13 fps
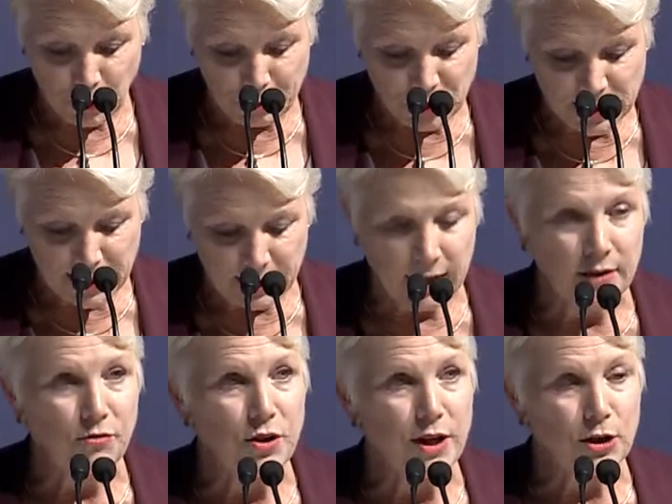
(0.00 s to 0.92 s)

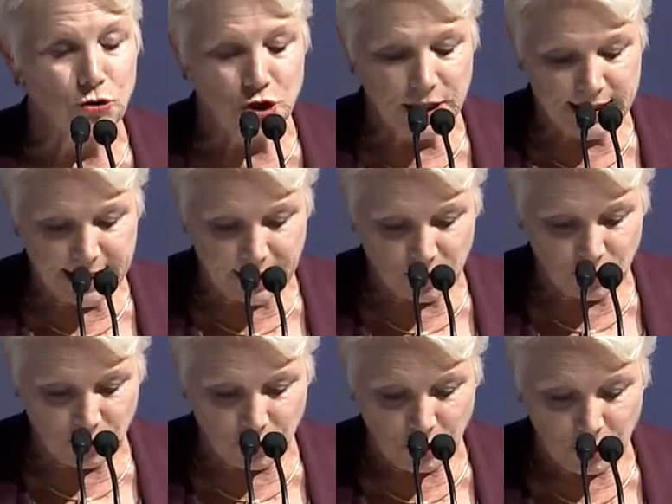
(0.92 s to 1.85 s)
representing the energy
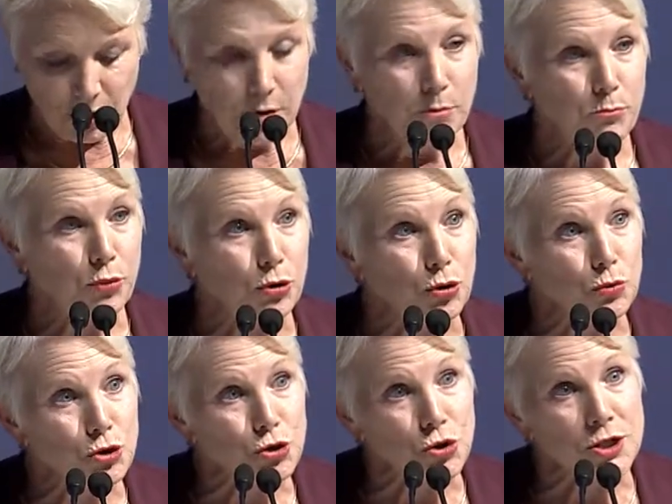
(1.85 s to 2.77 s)
sector,
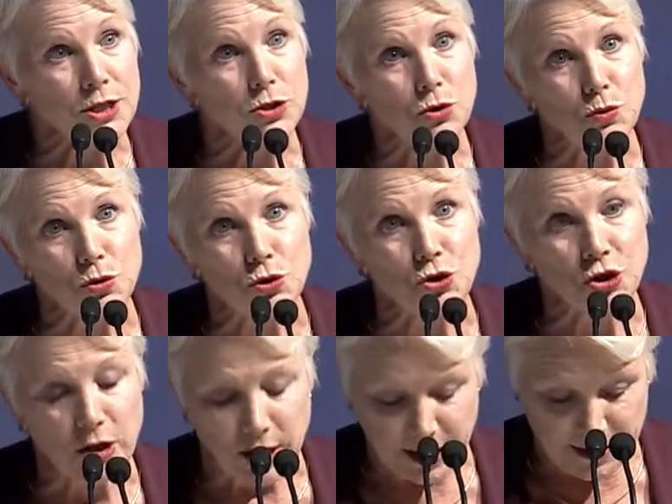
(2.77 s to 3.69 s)
producers and users
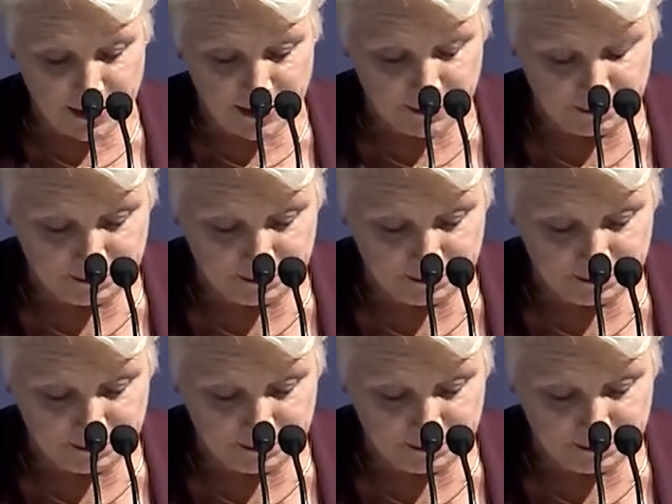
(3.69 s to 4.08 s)
alike.